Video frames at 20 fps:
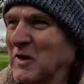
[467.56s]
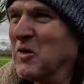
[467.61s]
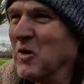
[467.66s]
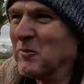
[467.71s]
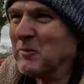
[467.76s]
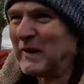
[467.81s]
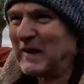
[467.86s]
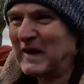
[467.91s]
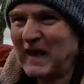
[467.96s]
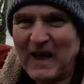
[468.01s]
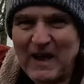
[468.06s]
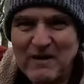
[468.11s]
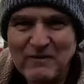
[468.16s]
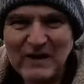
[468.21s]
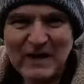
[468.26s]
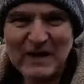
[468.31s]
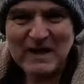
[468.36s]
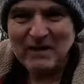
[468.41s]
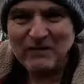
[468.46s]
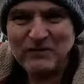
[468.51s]
no big
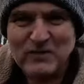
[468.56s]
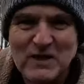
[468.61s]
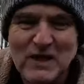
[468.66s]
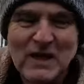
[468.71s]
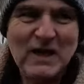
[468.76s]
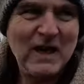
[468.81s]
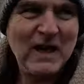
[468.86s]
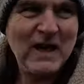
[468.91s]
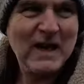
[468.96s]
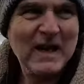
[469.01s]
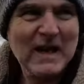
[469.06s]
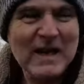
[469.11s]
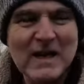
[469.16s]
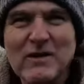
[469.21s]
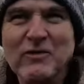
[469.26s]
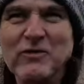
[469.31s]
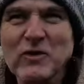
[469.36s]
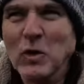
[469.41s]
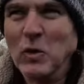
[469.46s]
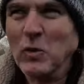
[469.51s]
heavy lift
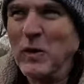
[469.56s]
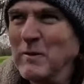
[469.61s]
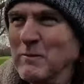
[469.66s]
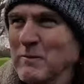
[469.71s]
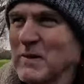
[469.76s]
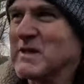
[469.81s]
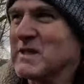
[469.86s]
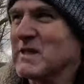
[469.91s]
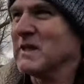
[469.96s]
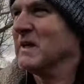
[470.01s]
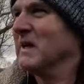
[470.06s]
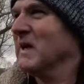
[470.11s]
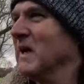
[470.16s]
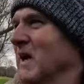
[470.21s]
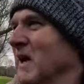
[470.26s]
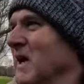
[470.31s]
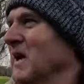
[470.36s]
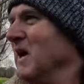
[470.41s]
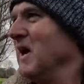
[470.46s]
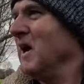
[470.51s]
lift equipment.
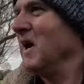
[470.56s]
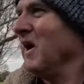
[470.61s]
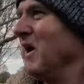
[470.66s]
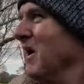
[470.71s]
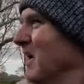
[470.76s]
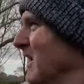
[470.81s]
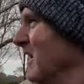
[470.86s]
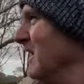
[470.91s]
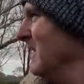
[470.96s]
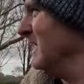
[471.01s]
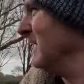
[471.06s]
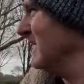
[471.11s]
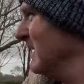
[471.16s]
Ah. Oh.